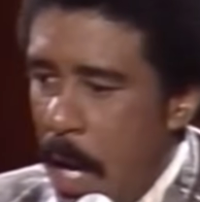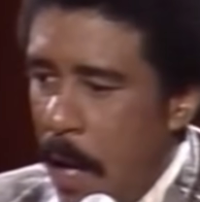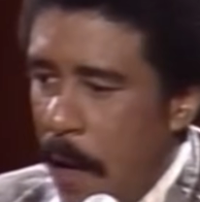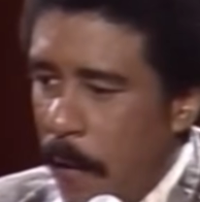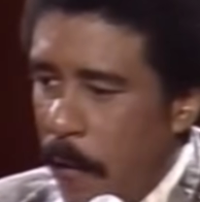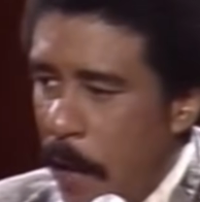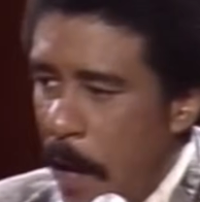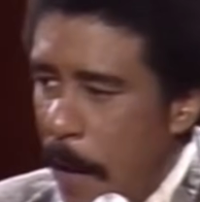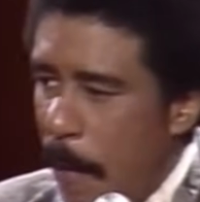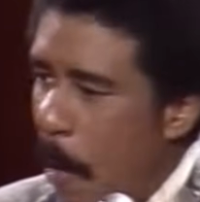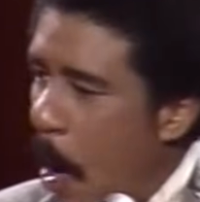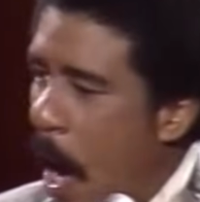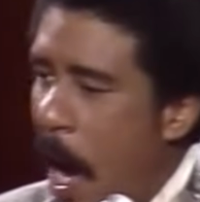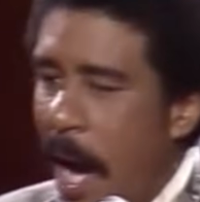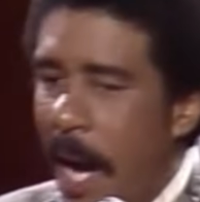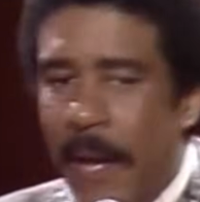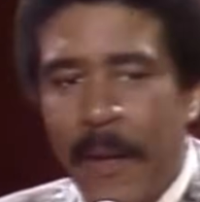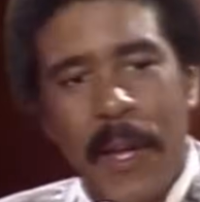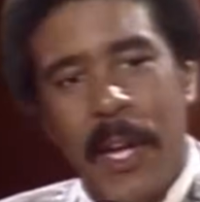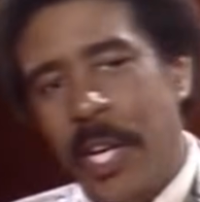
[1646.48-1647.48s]
So,
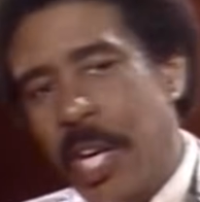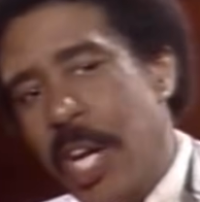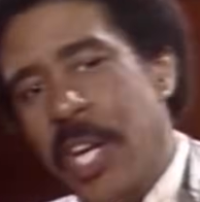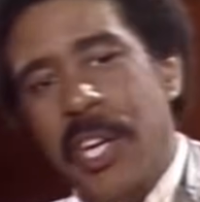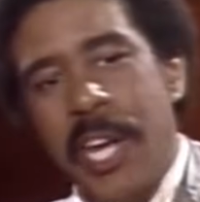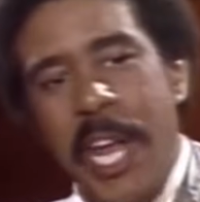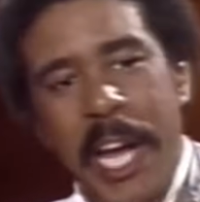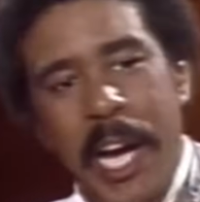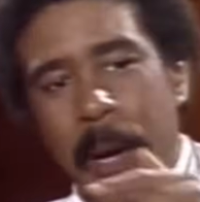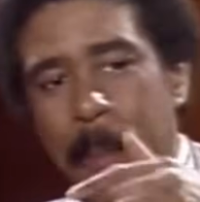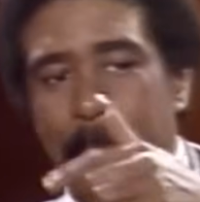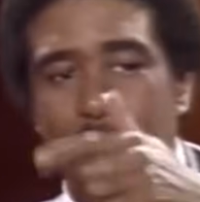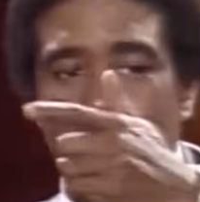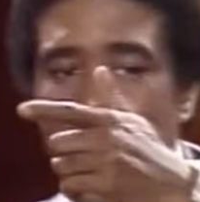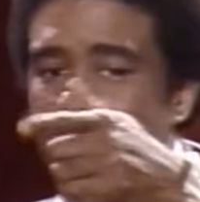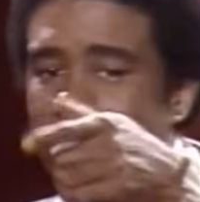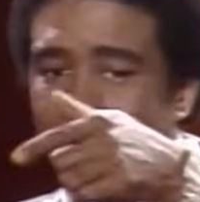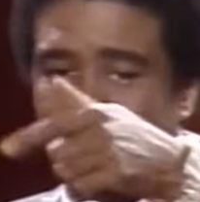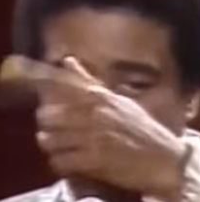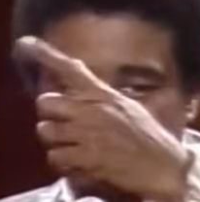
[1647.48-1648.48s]
boy, this nigga
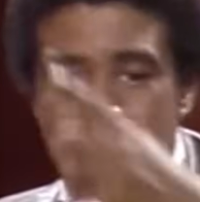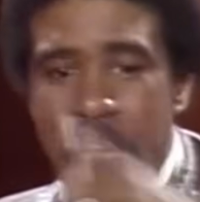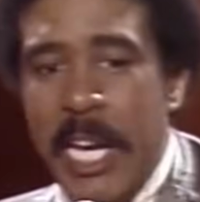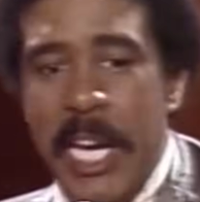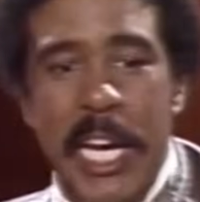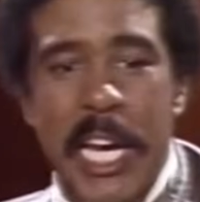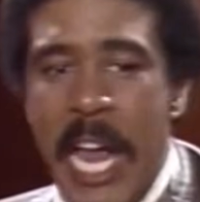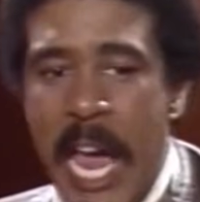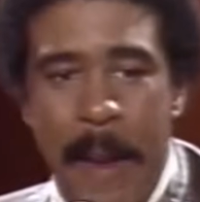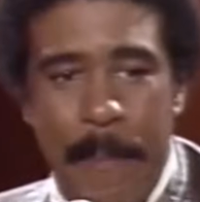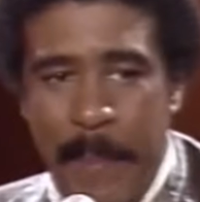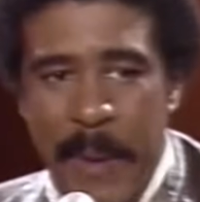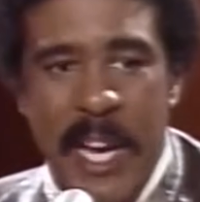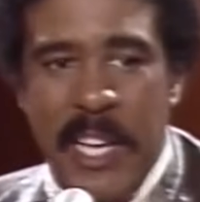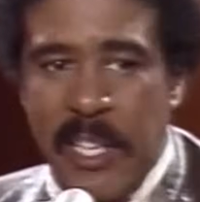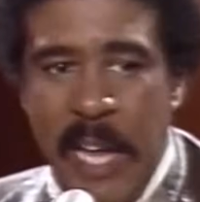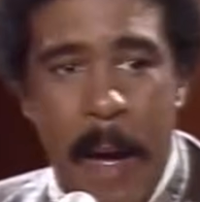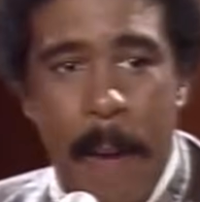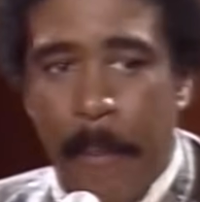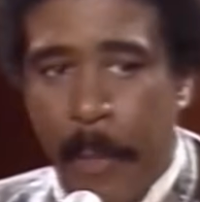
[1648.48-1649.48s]
put his feet in that
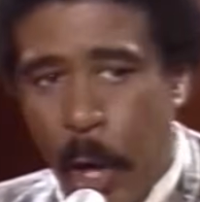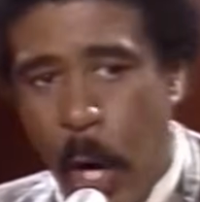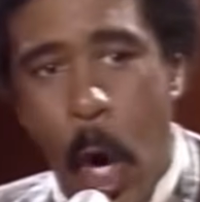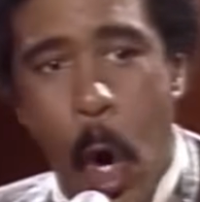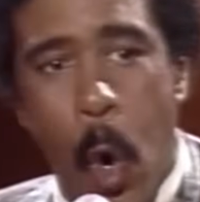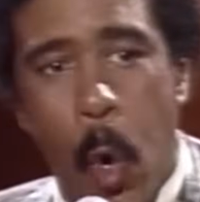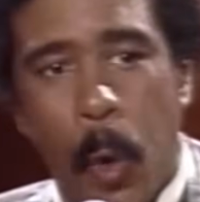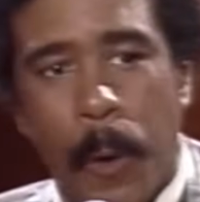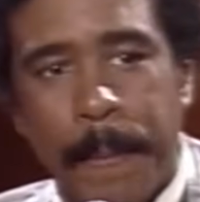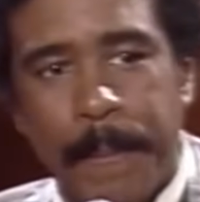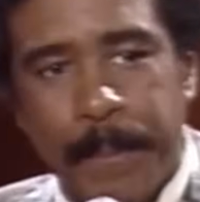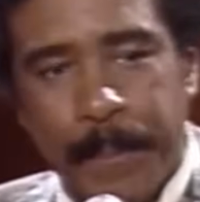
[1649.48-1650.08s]
piss, I'm through.